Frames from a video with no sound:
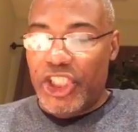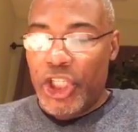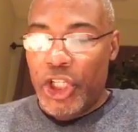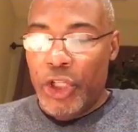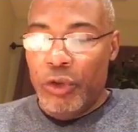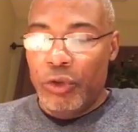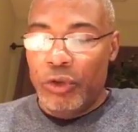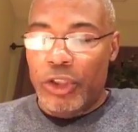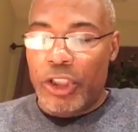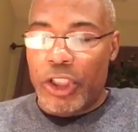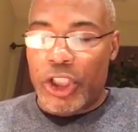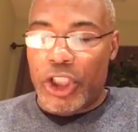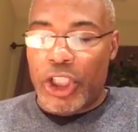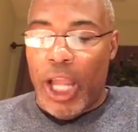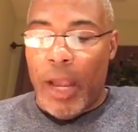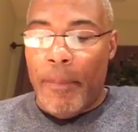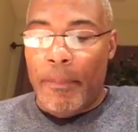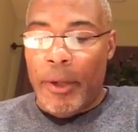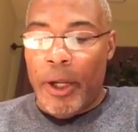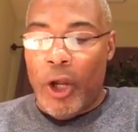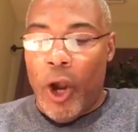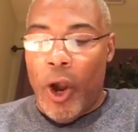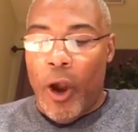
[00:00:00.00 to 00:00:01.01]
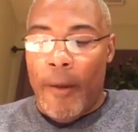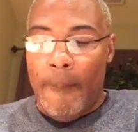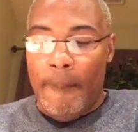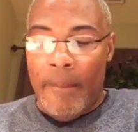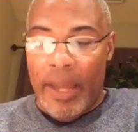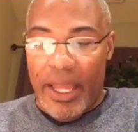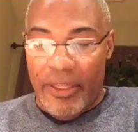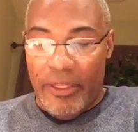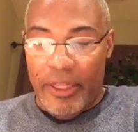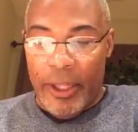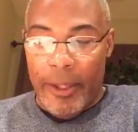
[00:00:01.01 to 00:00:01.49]
use the shopping cart
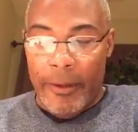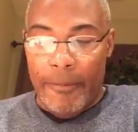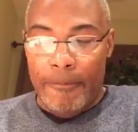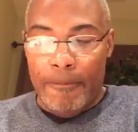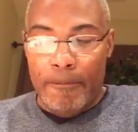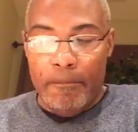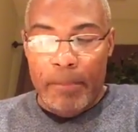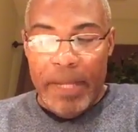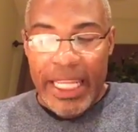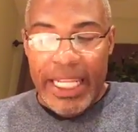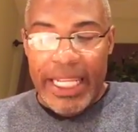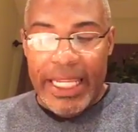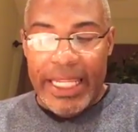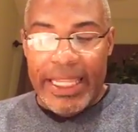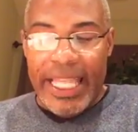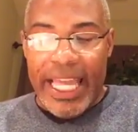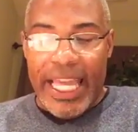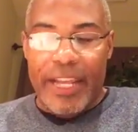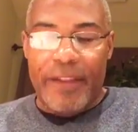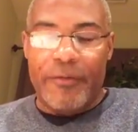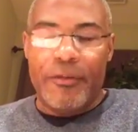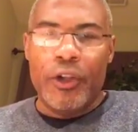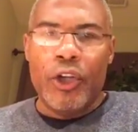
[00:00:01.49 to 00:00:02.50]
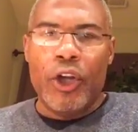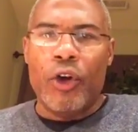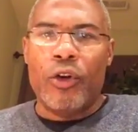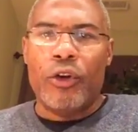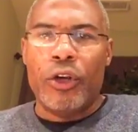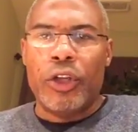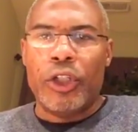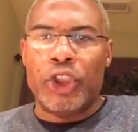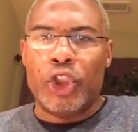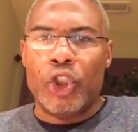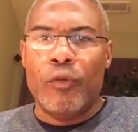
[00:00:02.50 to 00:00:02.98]
method, meaning that if you go
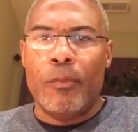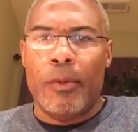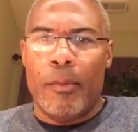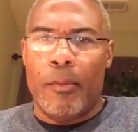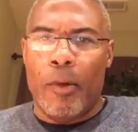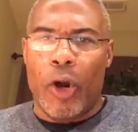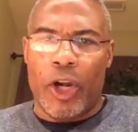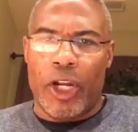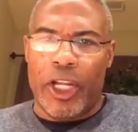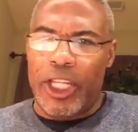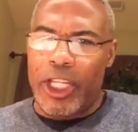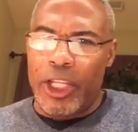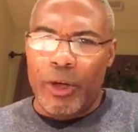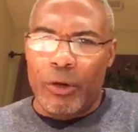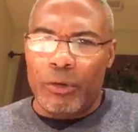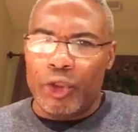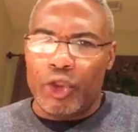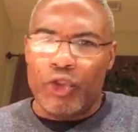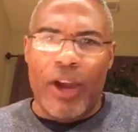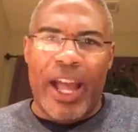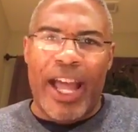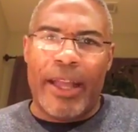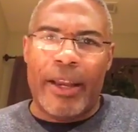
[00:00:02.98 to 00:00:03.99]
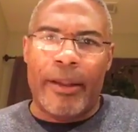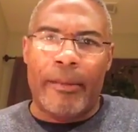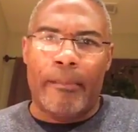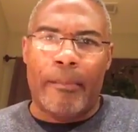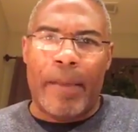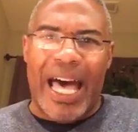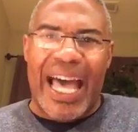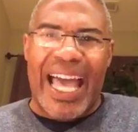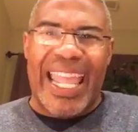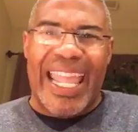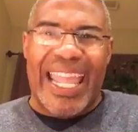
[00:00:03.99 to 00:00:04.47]
to the supermarket, you don't try to
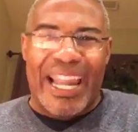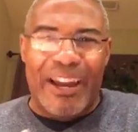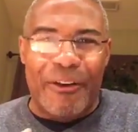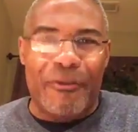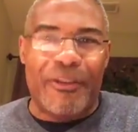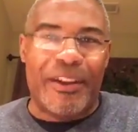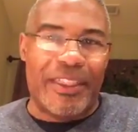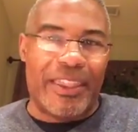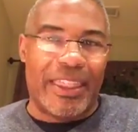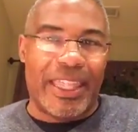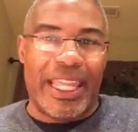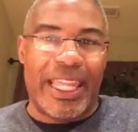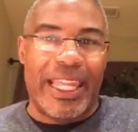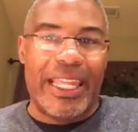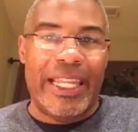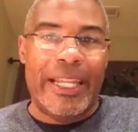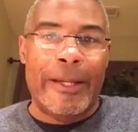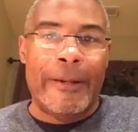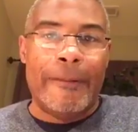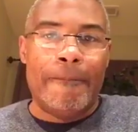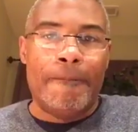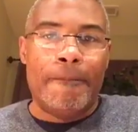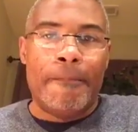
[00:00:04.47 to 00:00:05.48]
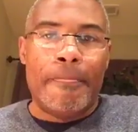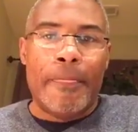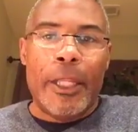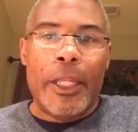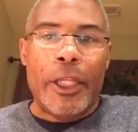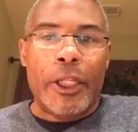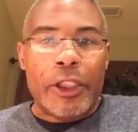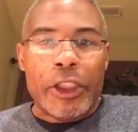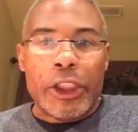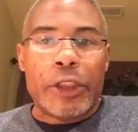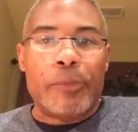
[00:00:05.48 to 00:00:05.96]
buy everything.
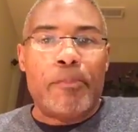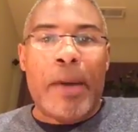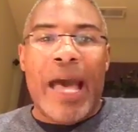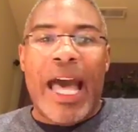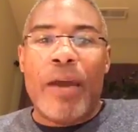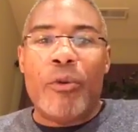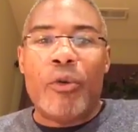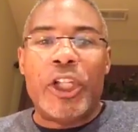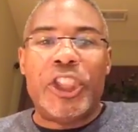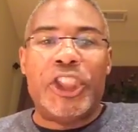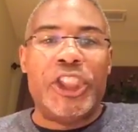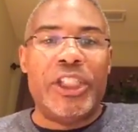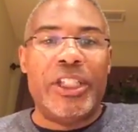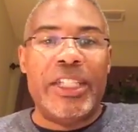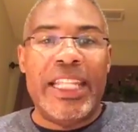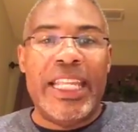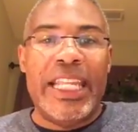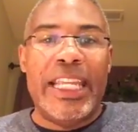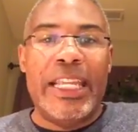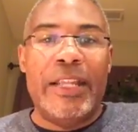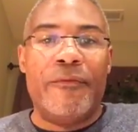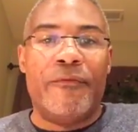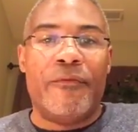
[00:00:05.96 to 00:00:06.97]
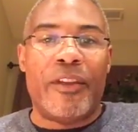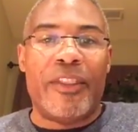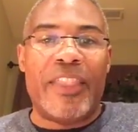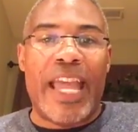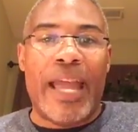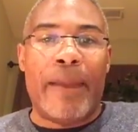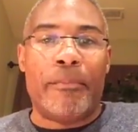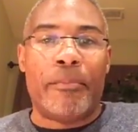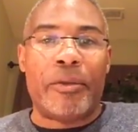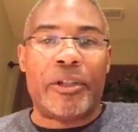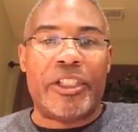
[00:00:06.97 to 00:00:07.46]
You just buy what you need for
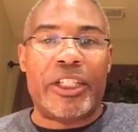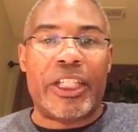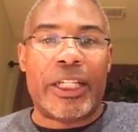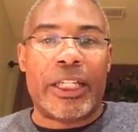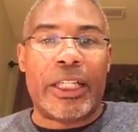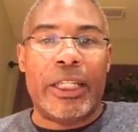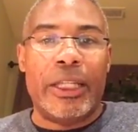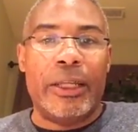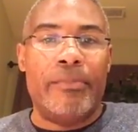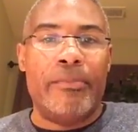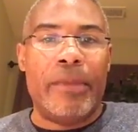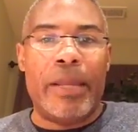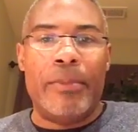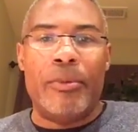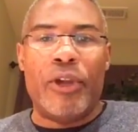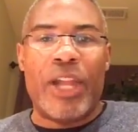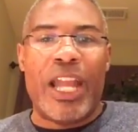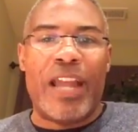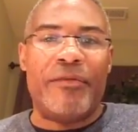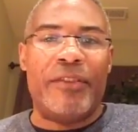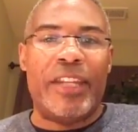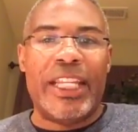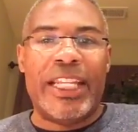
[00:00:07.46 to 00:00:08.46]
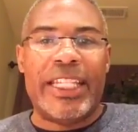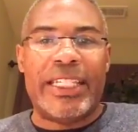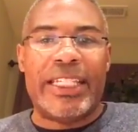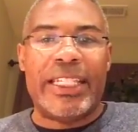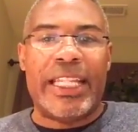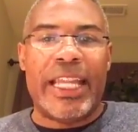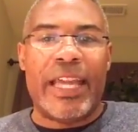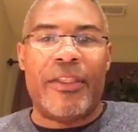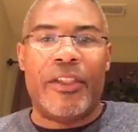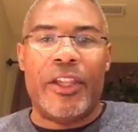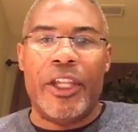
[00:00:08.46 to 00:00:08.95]
that particular, maybe you're having to get
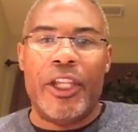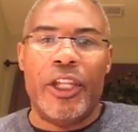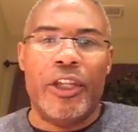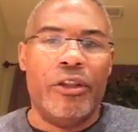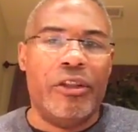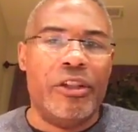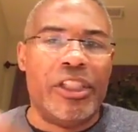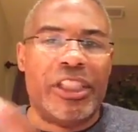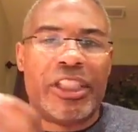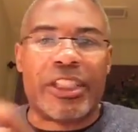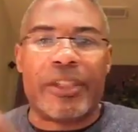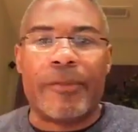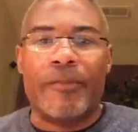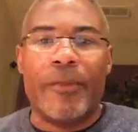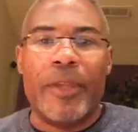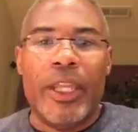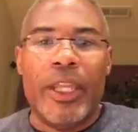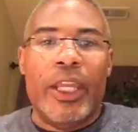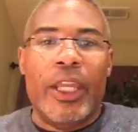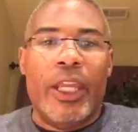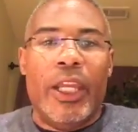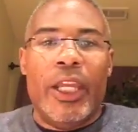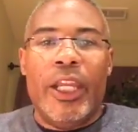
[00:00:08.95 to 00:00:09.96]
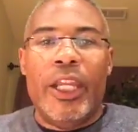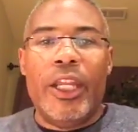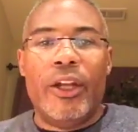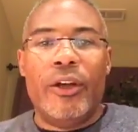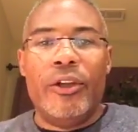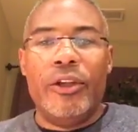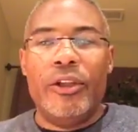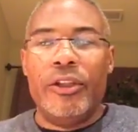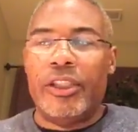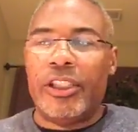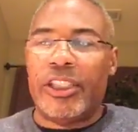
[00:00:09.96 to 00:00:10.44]
together and you just
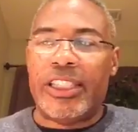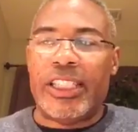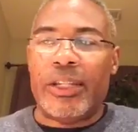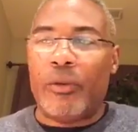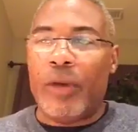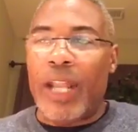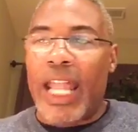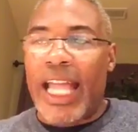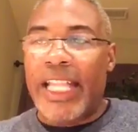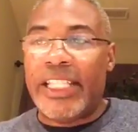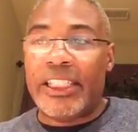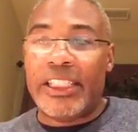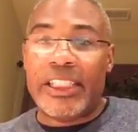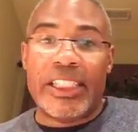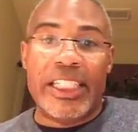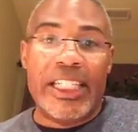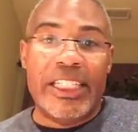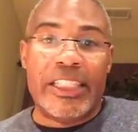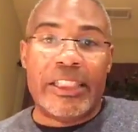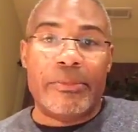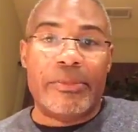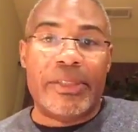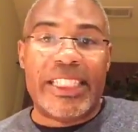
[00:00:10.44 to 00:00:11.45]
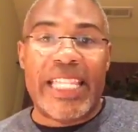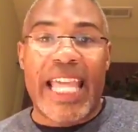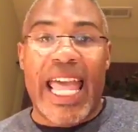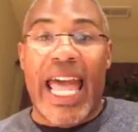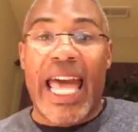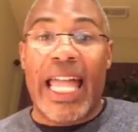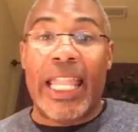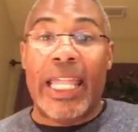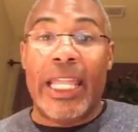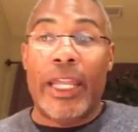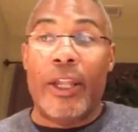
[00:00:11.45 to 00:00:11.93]
say, well, I just need some
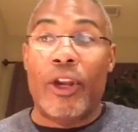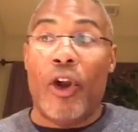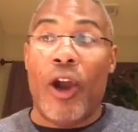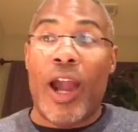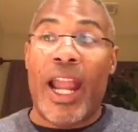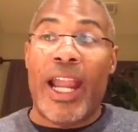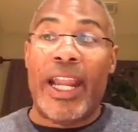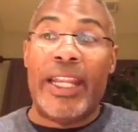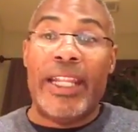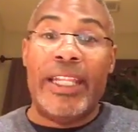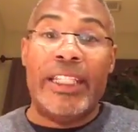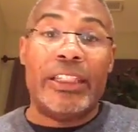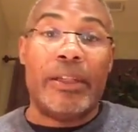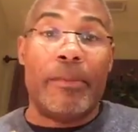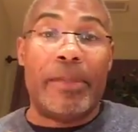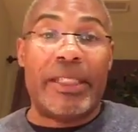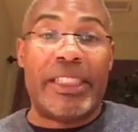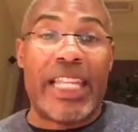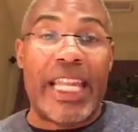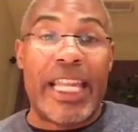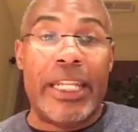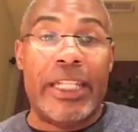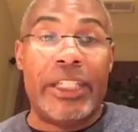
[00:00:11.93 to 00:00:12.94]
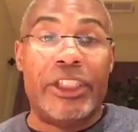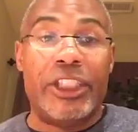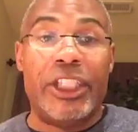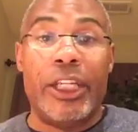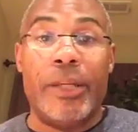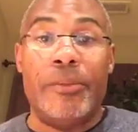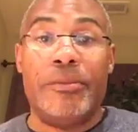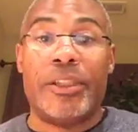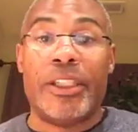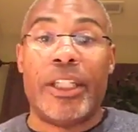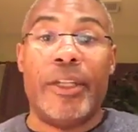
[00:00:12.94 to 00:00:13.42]
salad or I need some potato
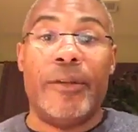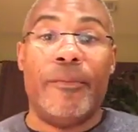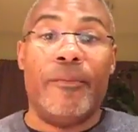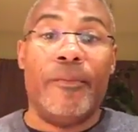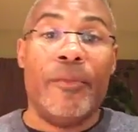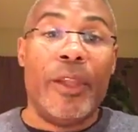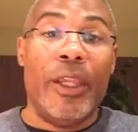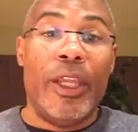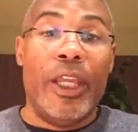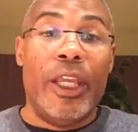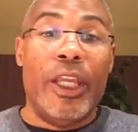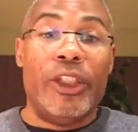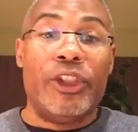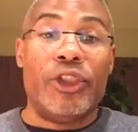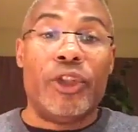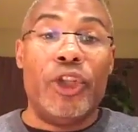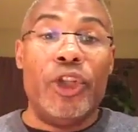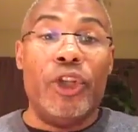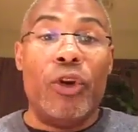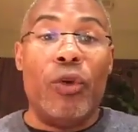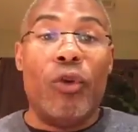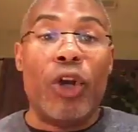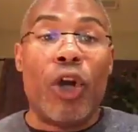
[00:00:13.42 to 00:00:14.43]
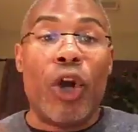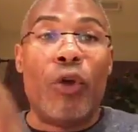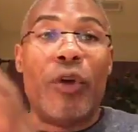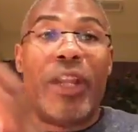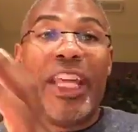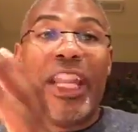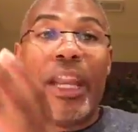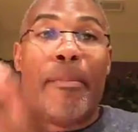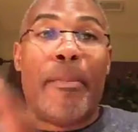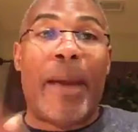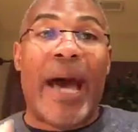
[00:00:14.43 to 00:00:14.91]
chips. And so you don't go
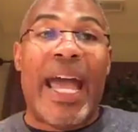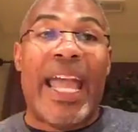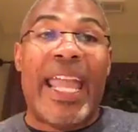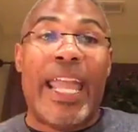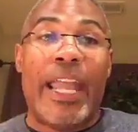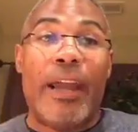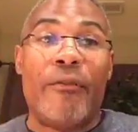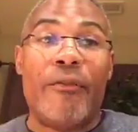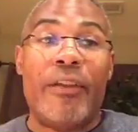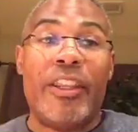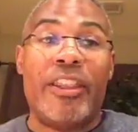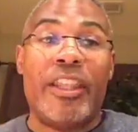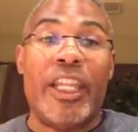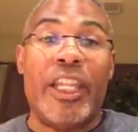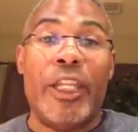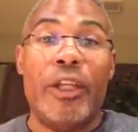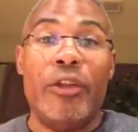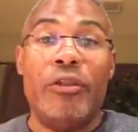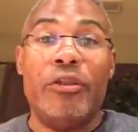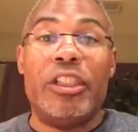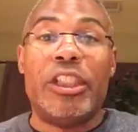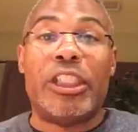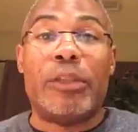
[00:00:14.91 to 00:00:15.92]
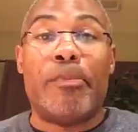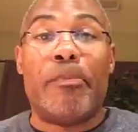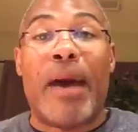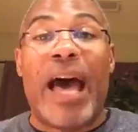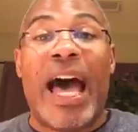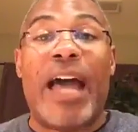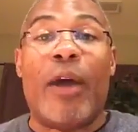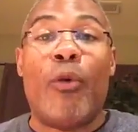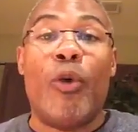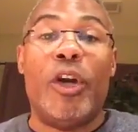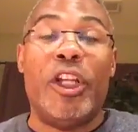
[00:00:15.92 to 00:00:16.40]
there to buy everything. You just
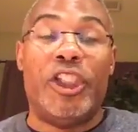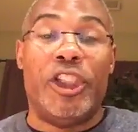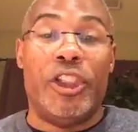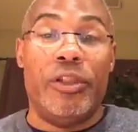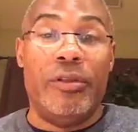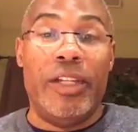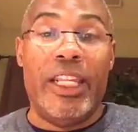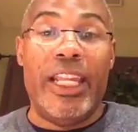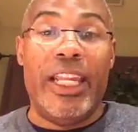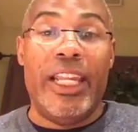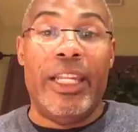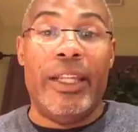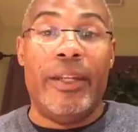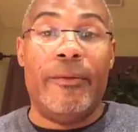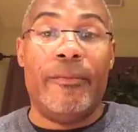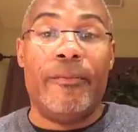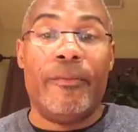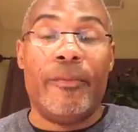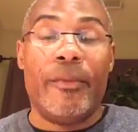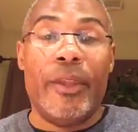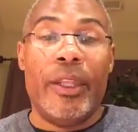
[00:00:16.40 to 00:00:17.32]
buy what you need.